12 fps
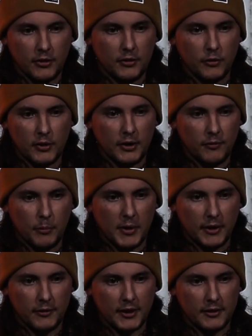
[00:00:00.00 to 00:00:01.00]
I don't know enough
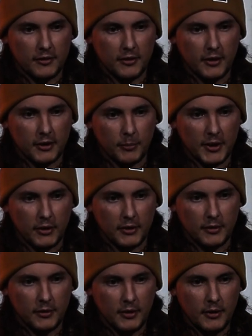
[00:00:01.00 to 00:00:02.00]
about that to talk
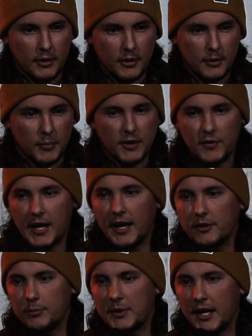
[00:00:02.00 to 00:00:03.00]
about it. But if you
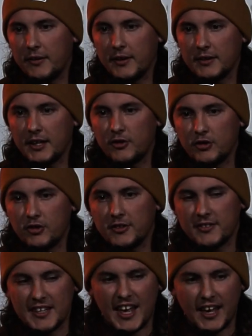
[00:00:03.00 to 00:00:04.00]
ask me, I think they should
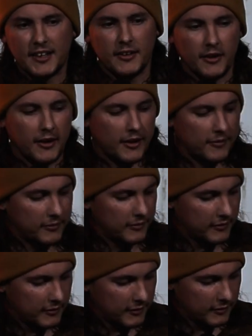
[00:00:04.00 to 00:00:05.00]
just knock it
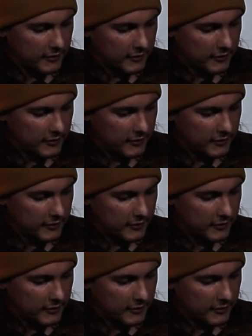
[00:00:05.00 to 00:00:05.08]
off.